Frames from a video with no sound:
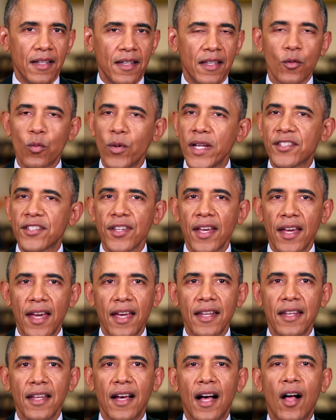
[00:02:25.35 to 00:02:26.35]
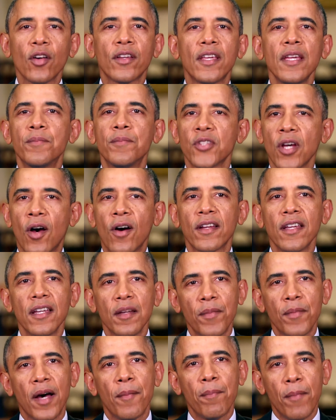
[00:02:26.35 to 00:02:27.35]
In the weeks ahead, I'll keep
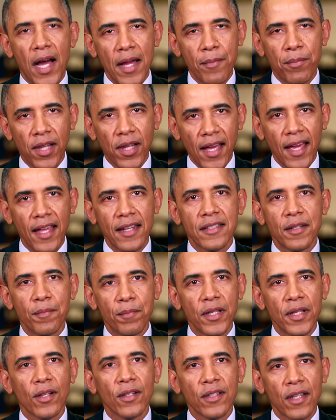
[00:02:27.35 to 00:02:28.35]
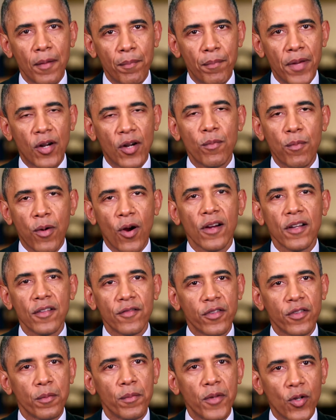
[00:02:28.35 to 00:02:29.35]
talking about my plan to build a better
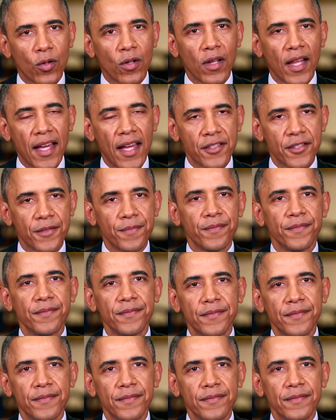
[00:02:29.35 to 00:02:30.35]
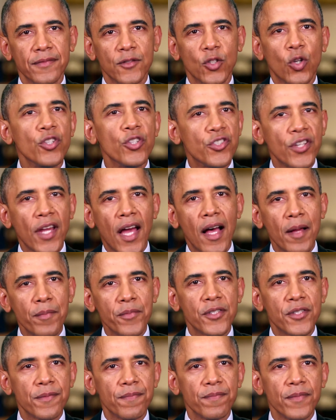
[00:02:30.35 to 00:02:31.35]
bargain for the middle class. Good
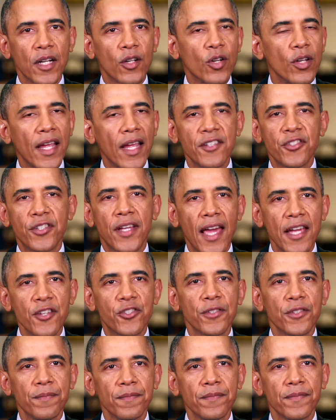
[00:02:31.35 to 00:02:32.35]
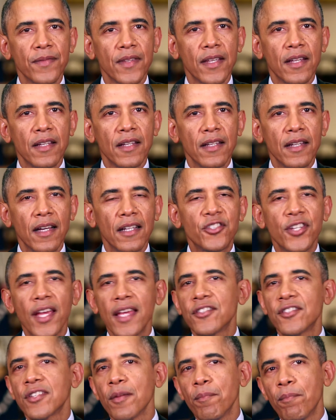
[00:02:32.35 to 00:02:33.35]
jobs, a good education, a
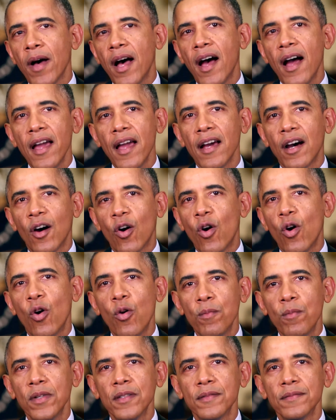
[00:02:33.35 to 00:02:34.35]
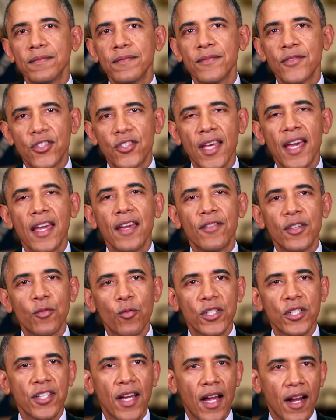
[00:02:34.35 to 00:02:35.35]
chance to buy a home, save,
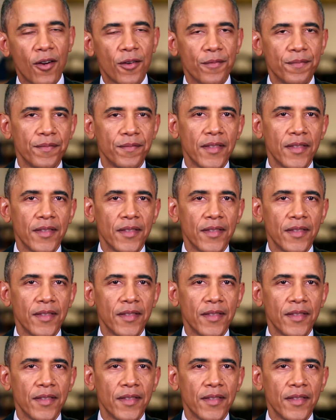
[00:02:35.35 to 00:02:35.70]
and retire.